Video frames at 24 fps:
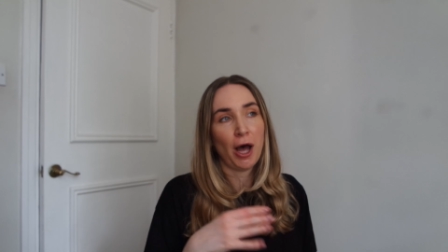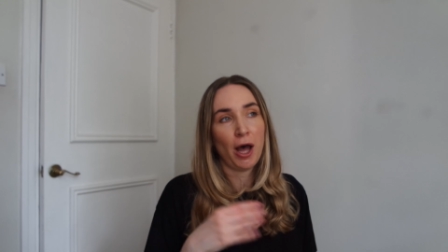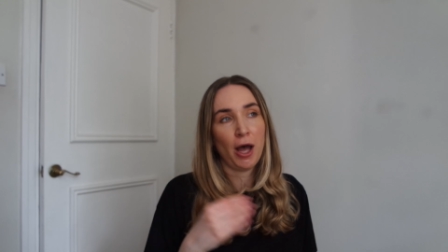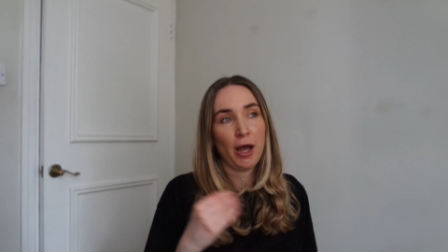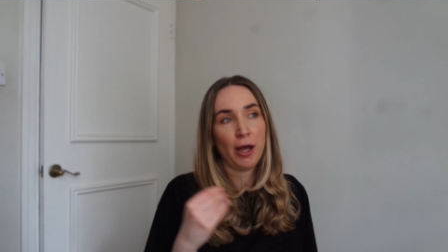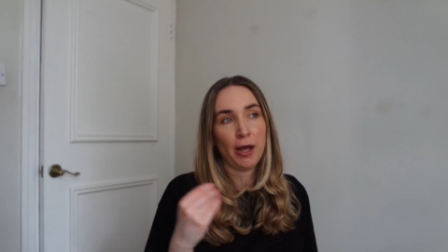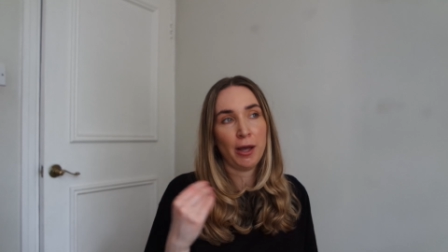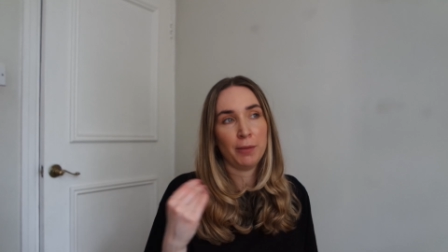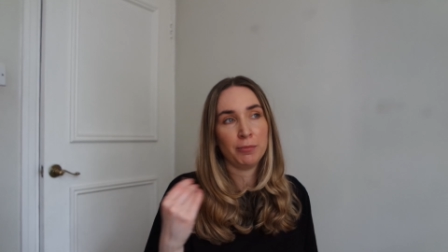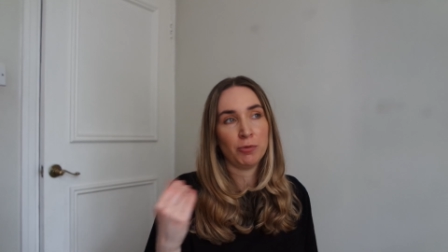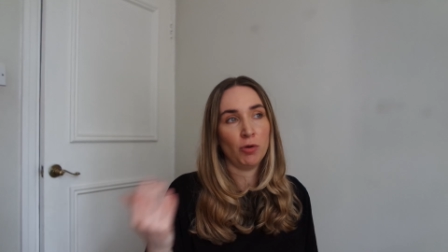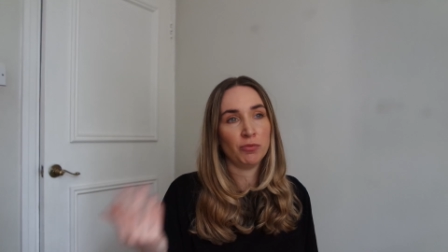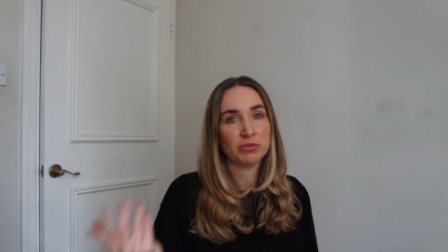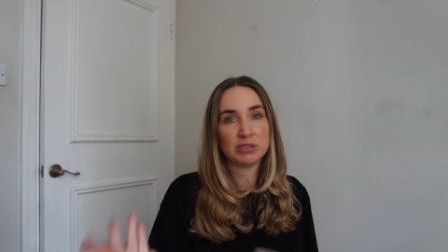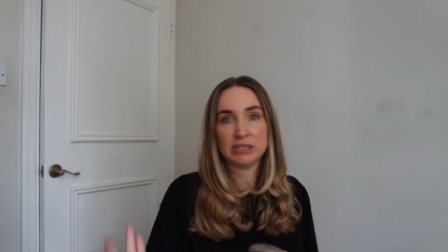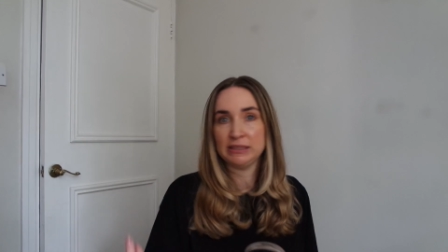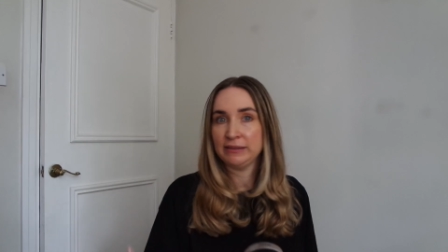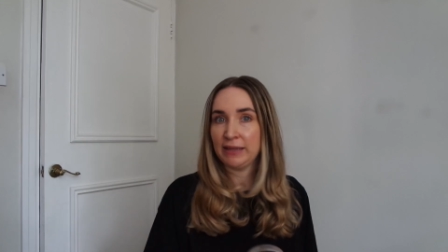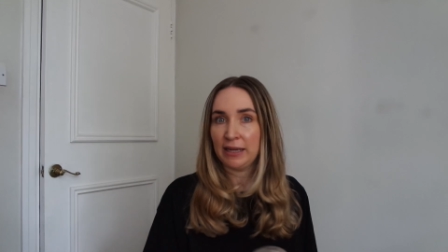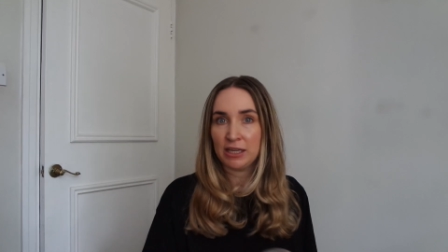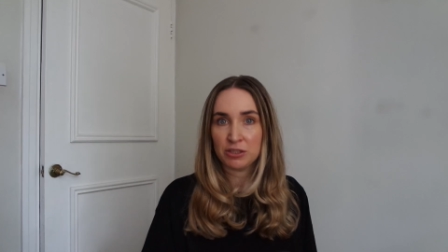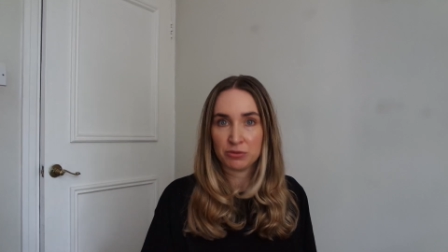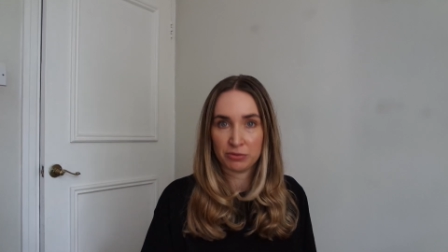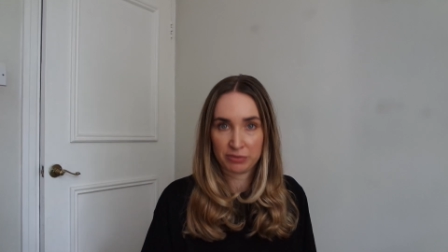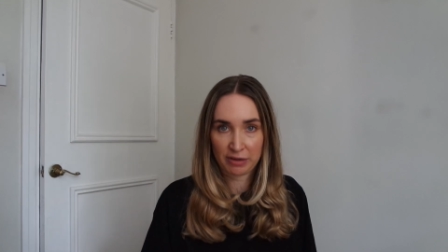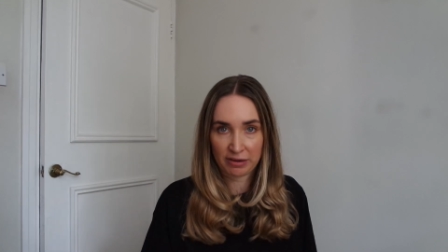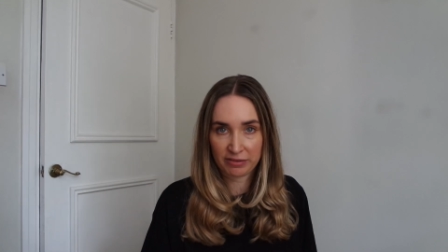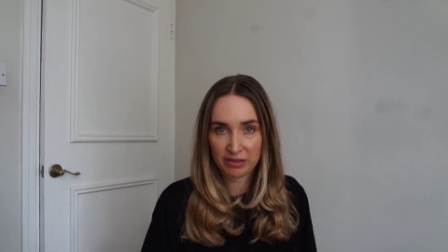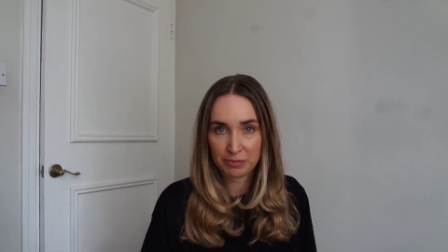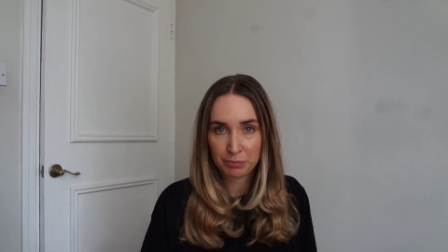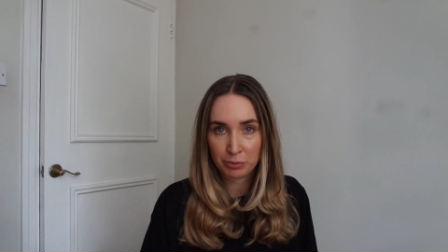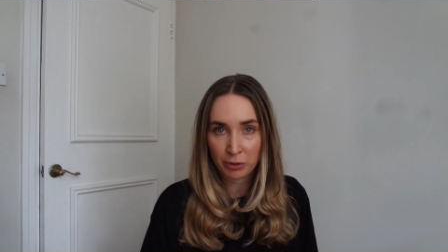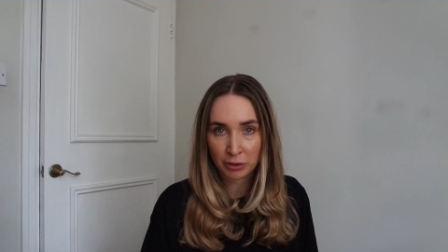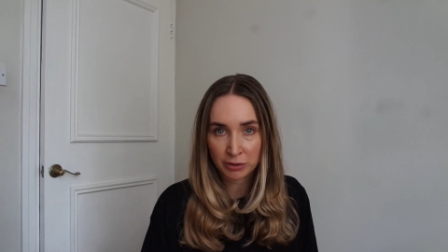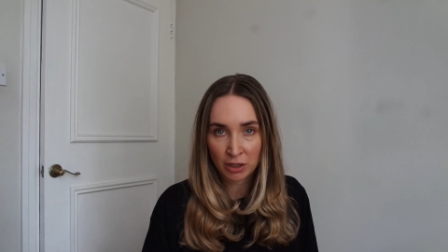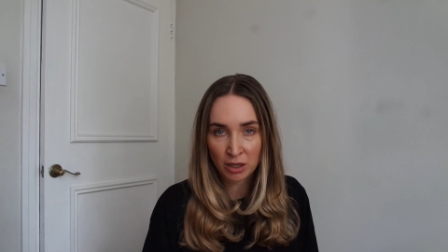Obviously that is with
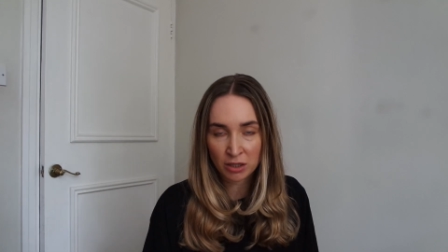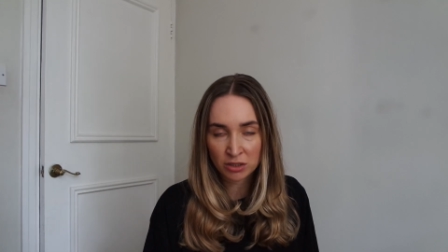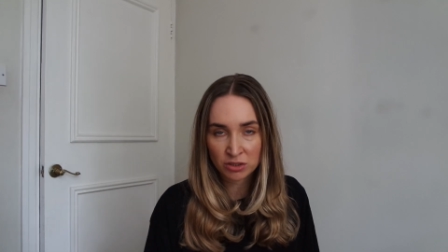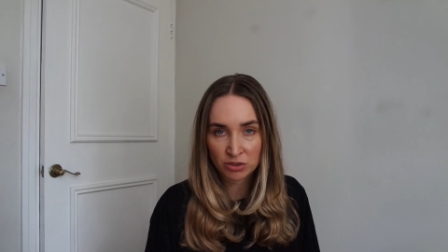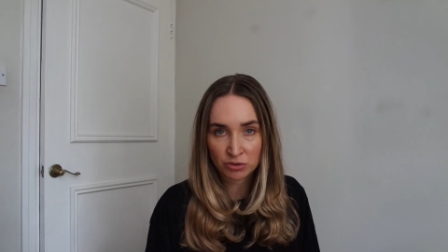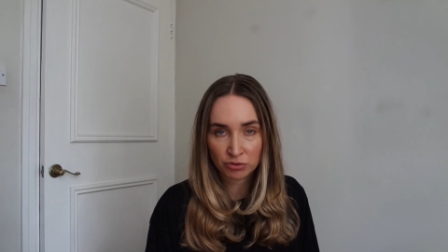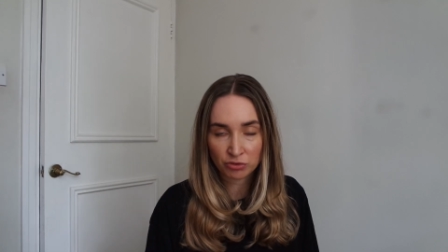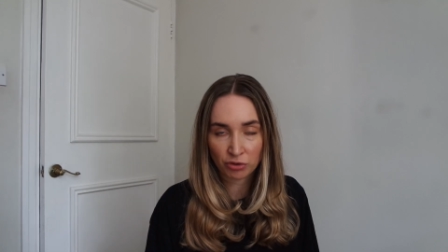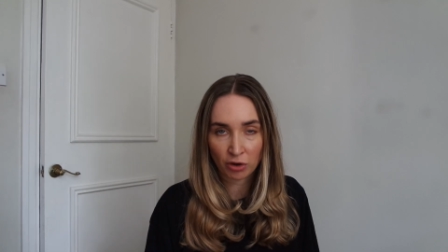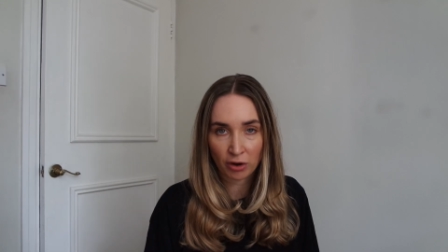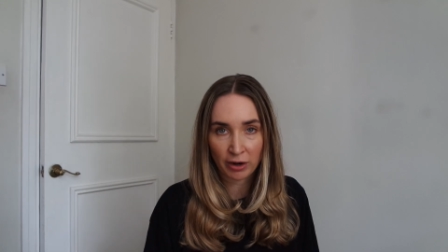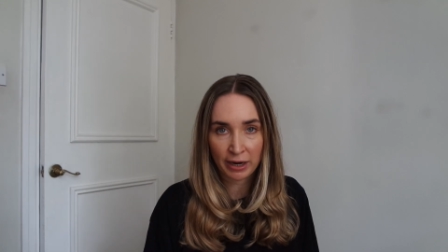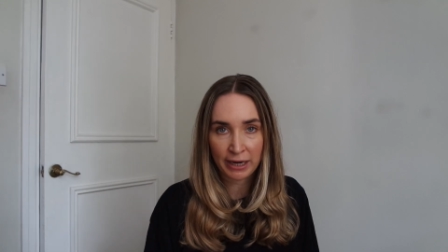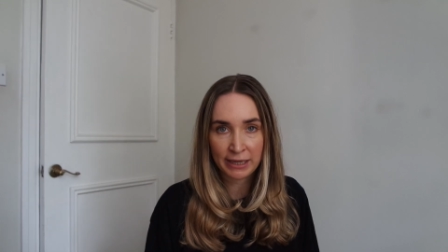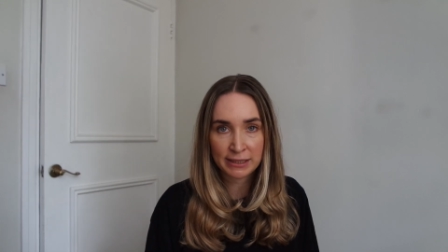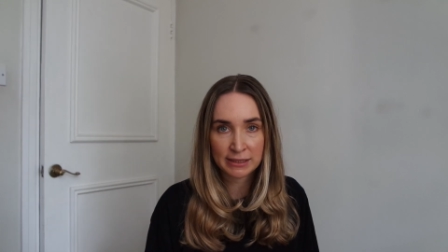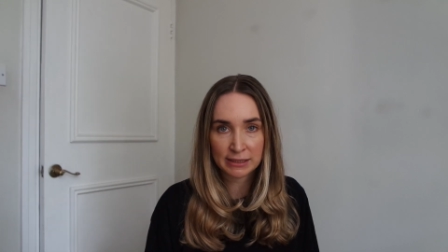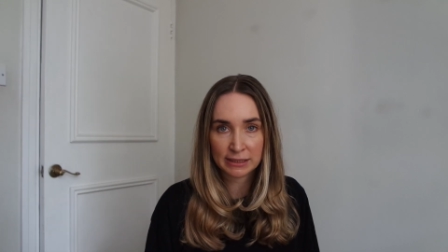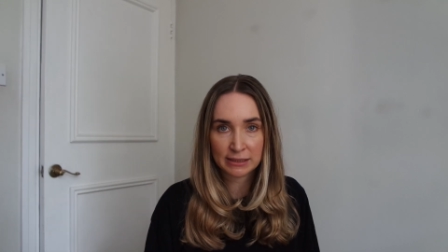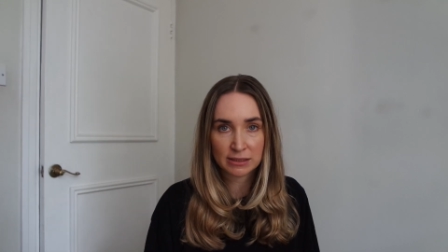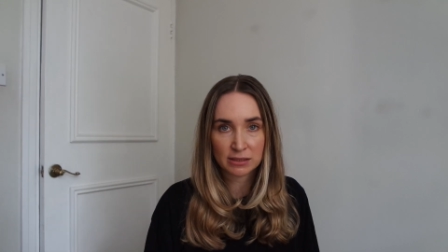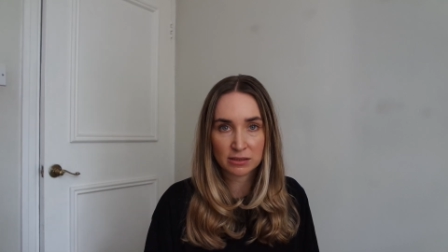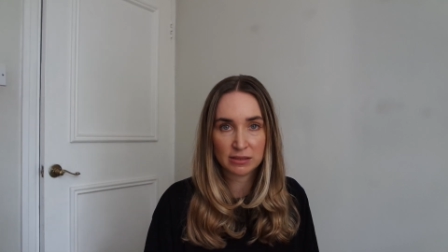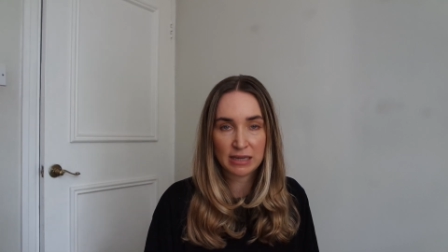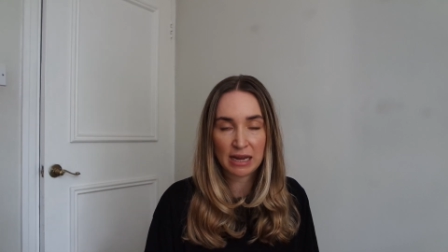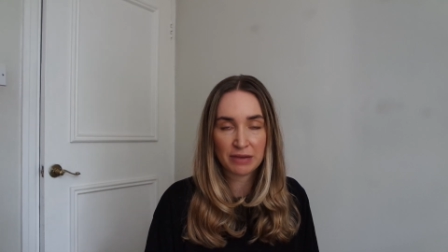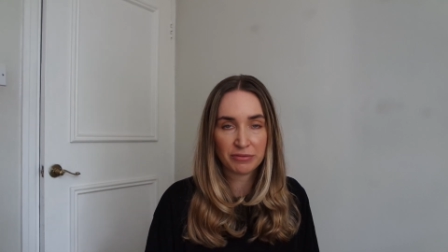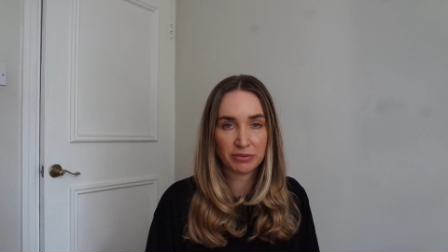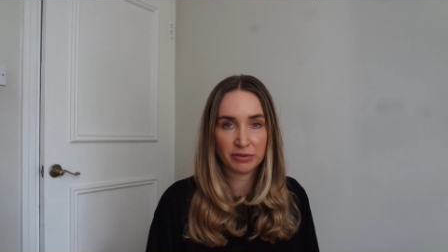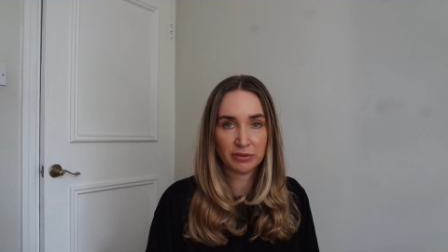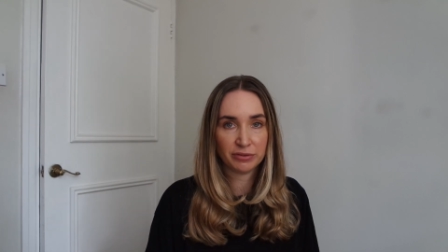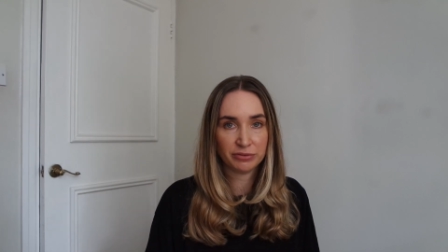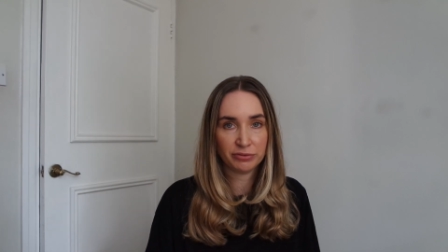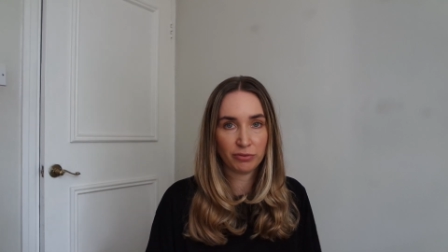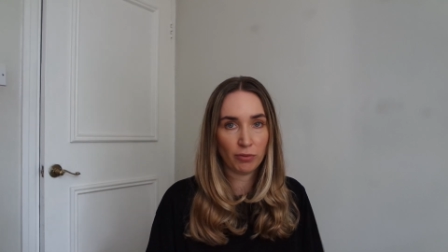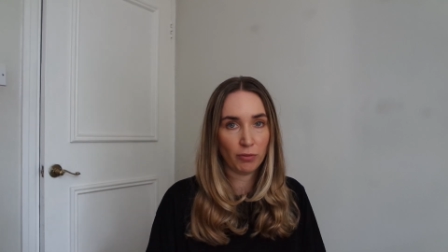every product, right? It's
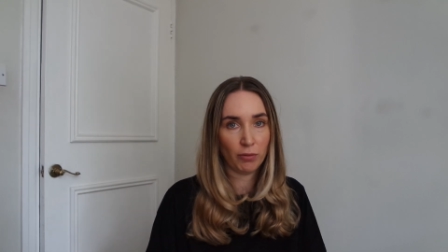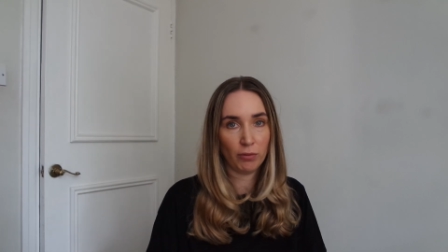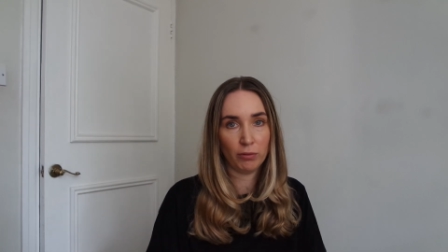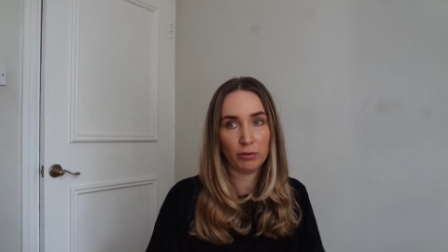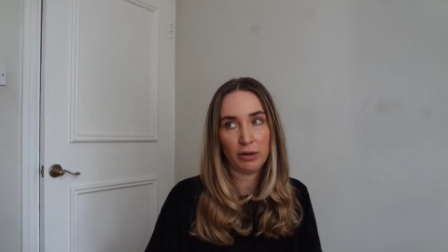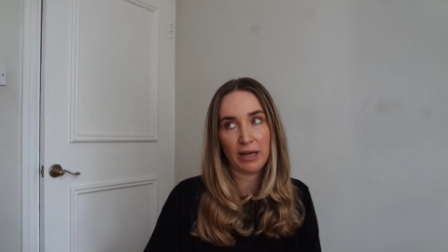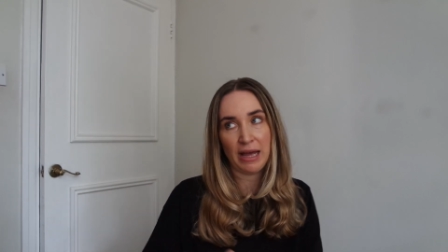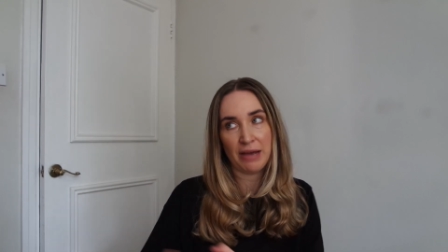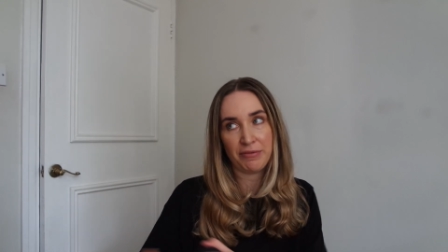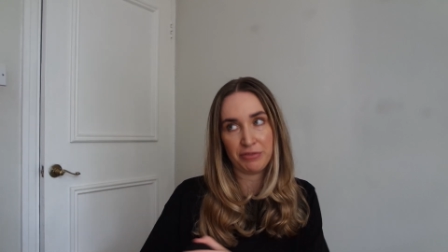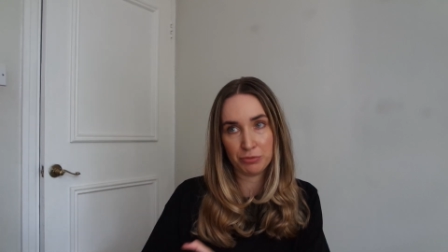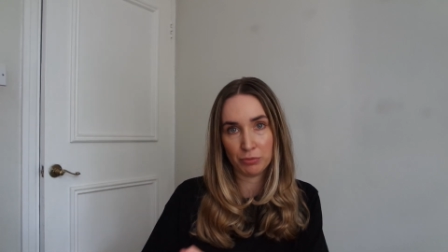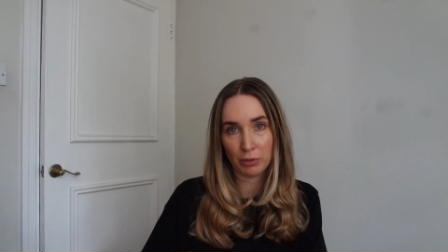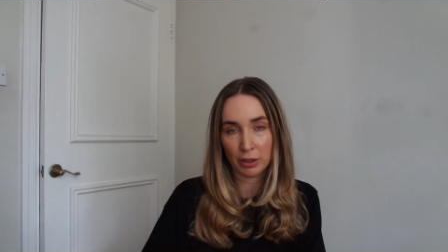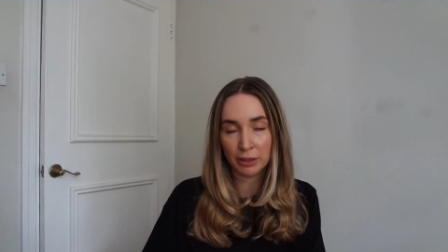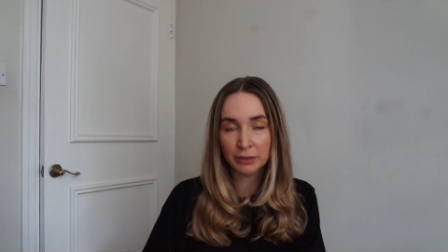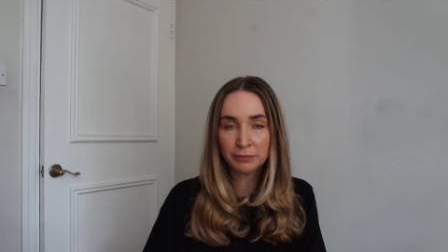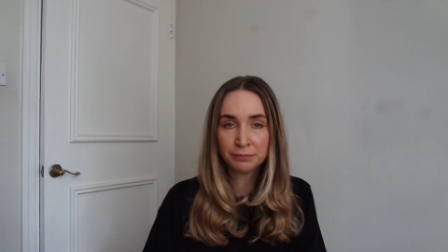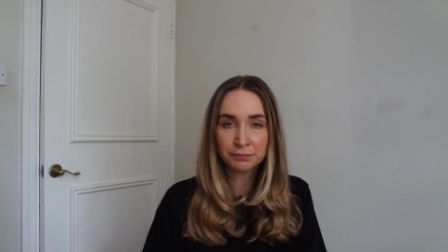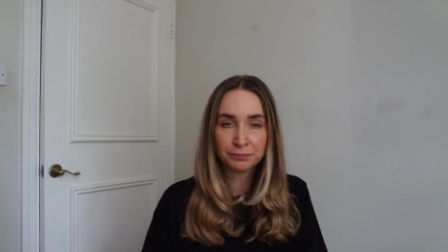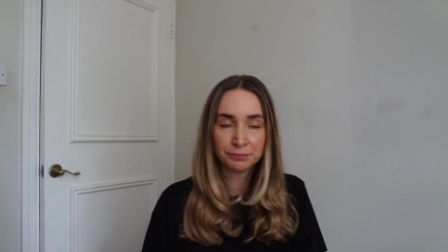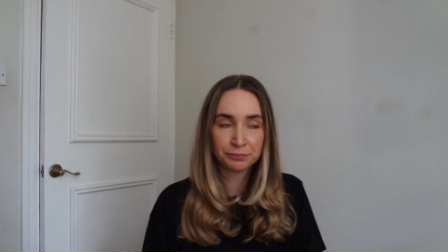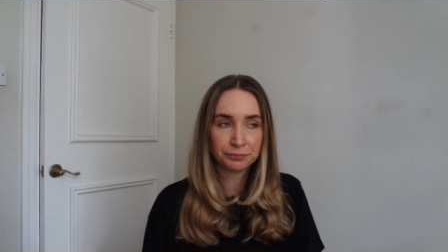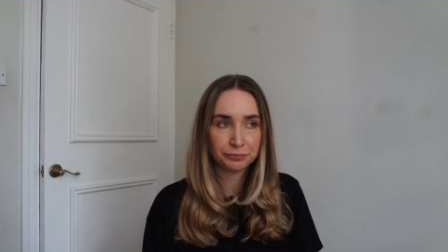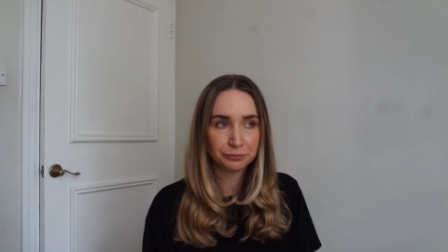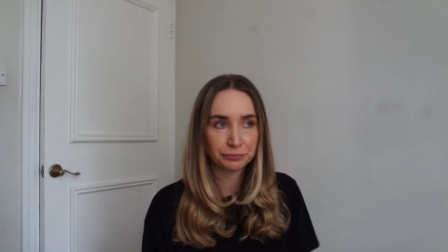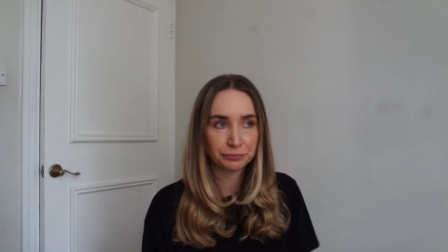never for everyone.